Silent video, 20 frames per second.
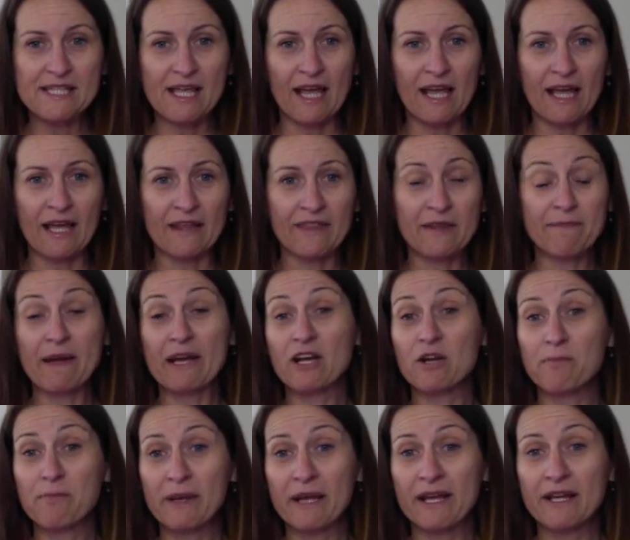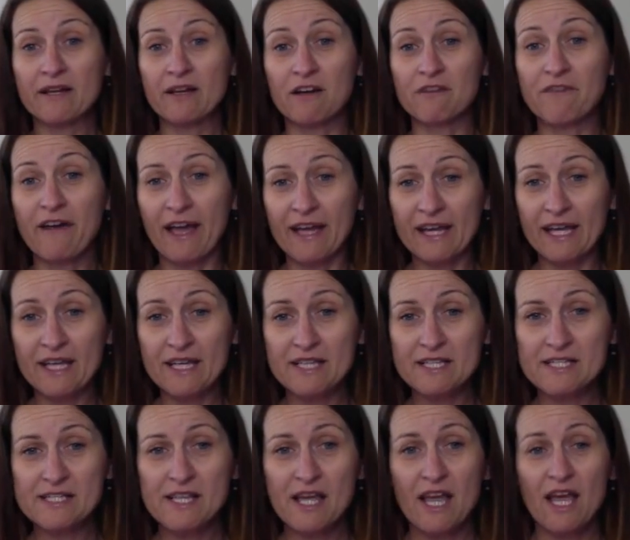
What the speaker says: They might complain of headaches